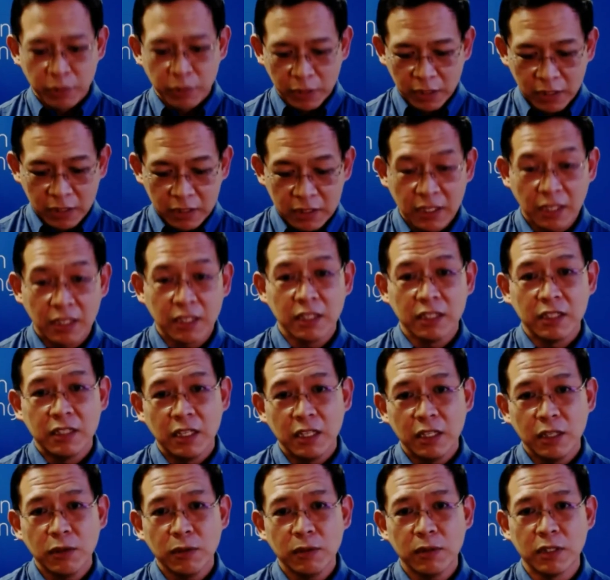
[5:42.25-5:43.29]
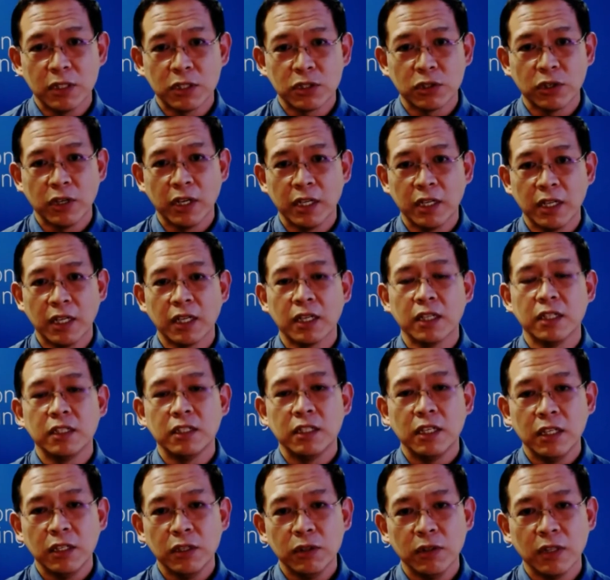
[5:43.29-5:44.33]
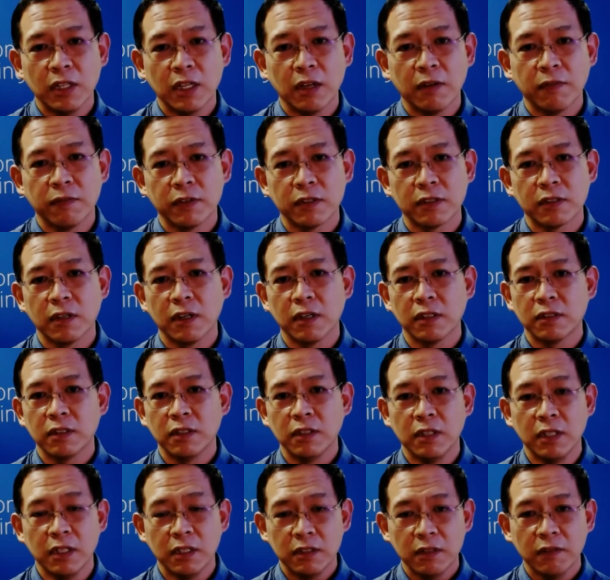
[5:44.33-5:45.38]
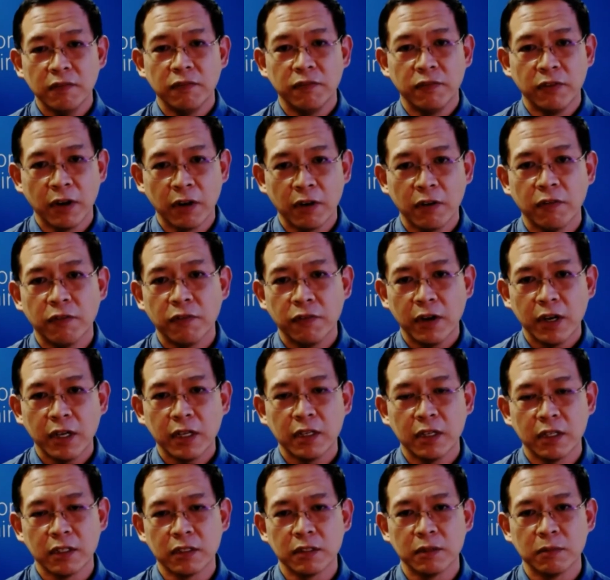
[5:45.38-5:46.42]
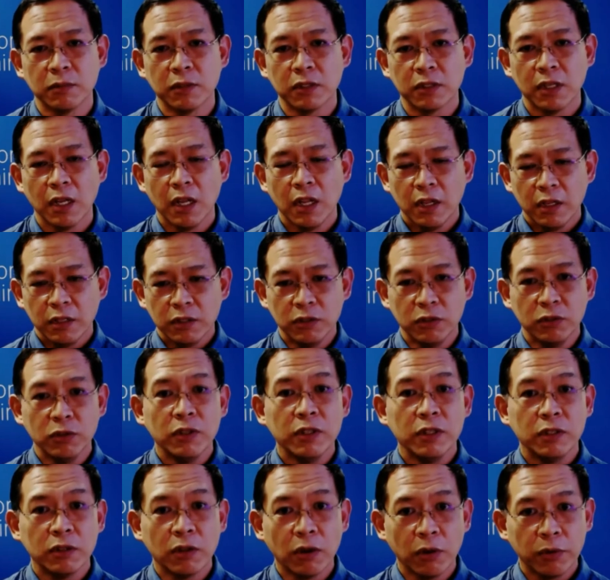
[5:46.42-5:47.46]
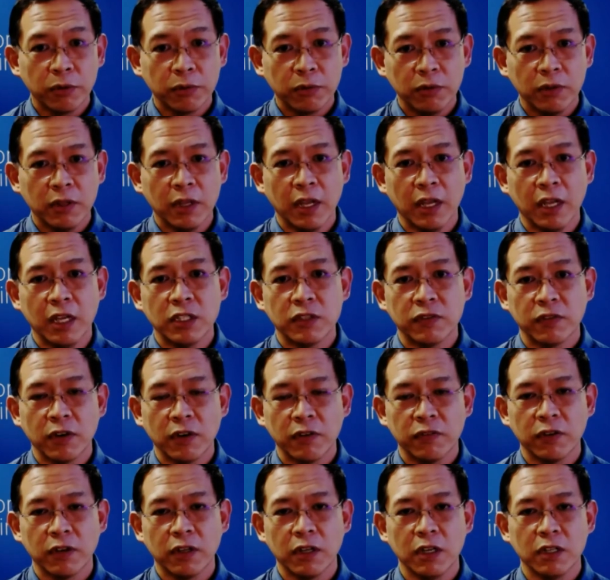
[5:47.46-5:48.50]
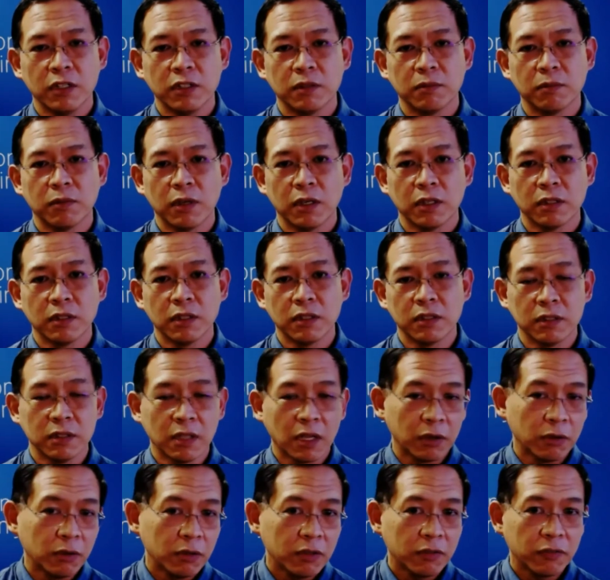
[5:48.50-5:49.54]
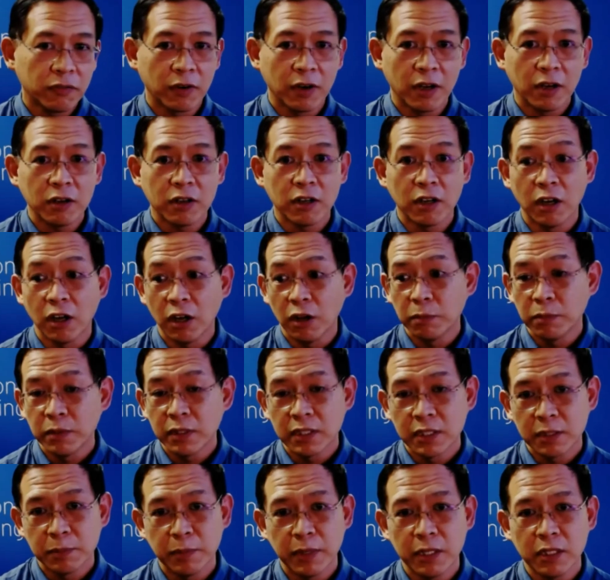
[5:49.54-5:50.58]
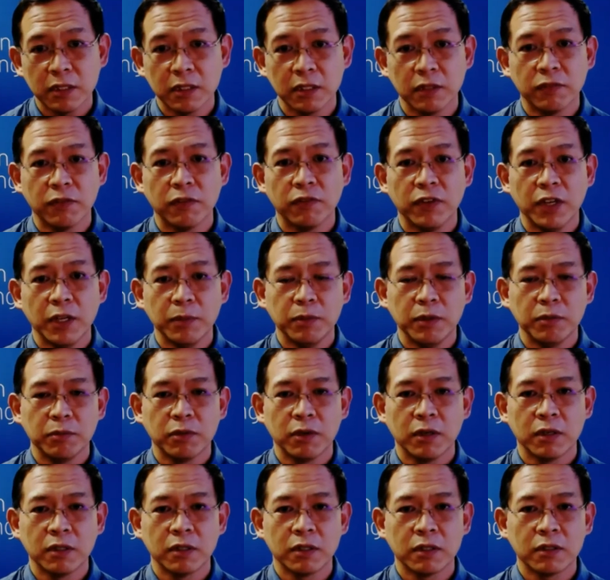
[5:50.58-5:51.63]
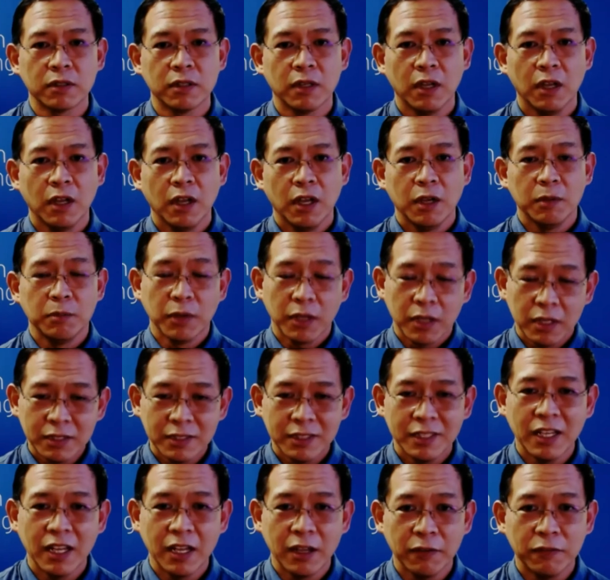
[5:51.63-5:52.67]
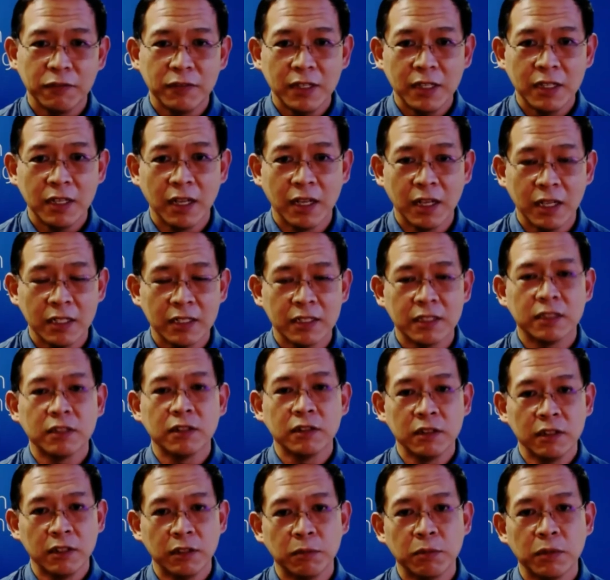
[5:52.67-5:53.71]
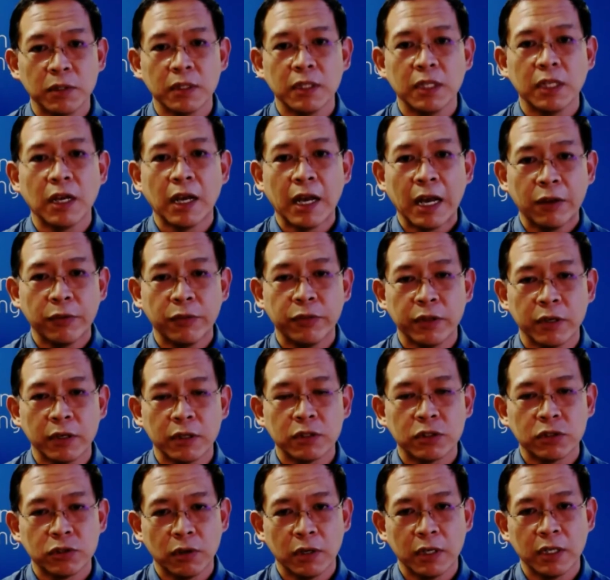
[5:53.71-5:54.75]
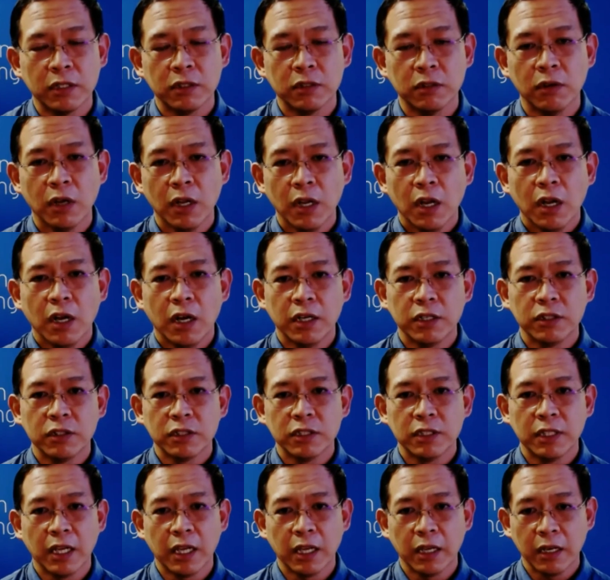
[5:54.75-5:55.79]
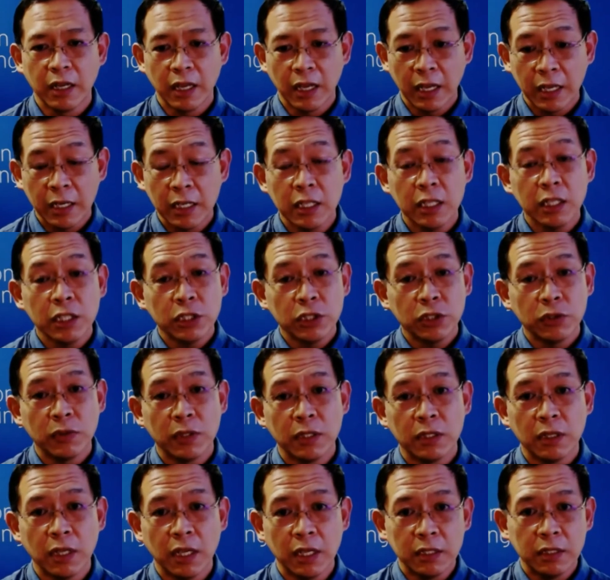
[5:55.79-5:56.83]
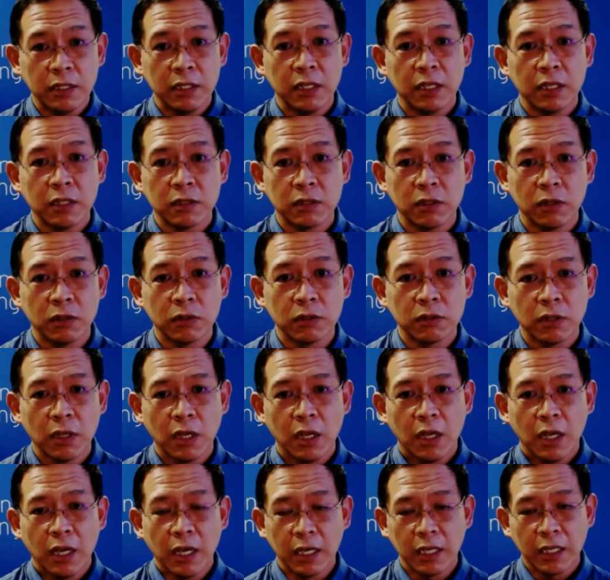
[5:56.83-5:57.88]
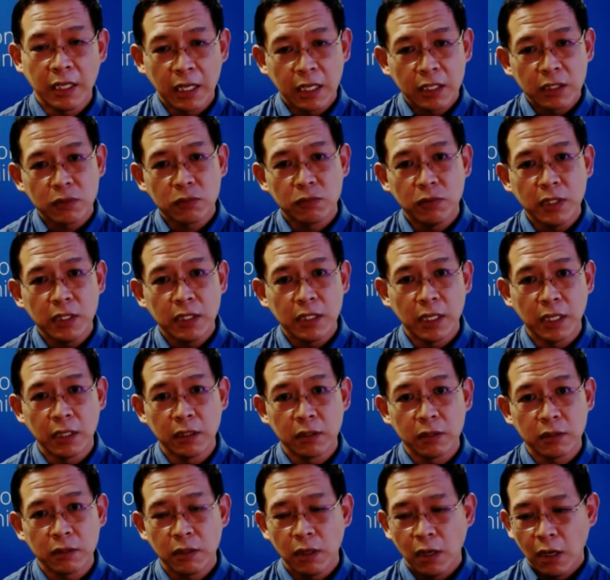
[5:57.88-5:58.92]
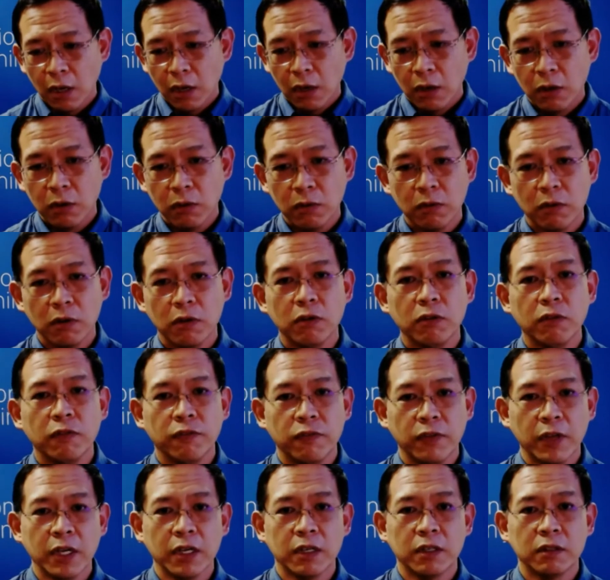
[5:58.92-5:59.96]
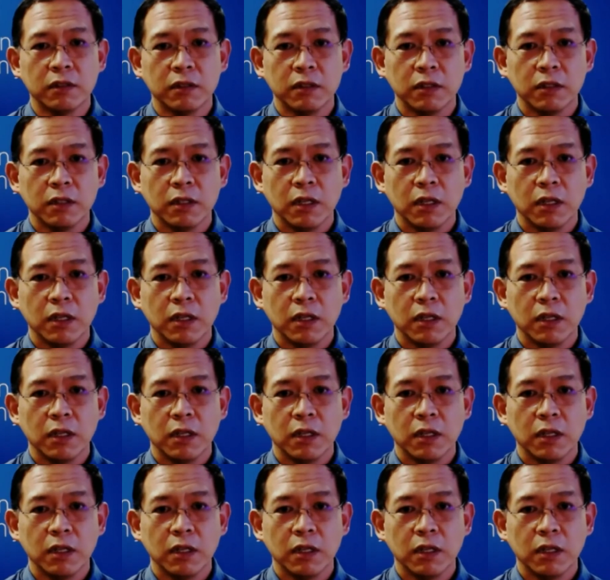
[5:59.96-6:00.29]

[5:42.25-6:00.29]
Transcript: but to continually train and continually emphasize the need to verify customers to go through the age verification process, not only for alcohol, but especially for vaping products, because the FDA is deliberately out there trying to understand and issuing NTSOs against retailers who fail.